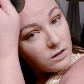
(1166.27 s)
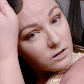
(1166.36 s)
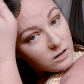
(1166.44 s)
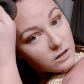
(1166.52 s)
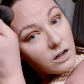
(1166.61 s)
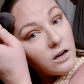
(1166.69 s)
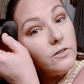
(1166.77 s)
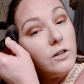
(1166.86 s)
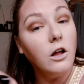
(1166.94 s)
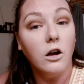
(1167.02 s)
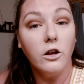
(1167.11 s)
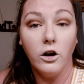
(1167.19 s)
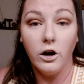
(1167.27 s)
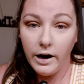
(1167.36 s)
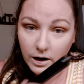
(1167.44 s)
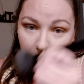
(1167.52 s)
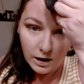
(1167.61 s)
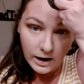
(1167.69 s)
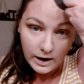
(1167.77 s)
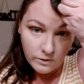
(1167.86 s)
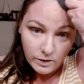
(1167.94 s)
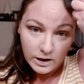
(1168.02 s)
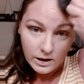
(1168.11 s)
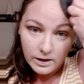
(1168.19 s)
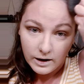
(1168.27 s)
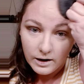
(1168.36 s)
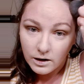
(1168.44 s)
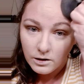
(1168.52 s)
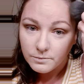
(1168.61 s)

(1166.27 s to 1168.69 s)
kind of along your hairline right there.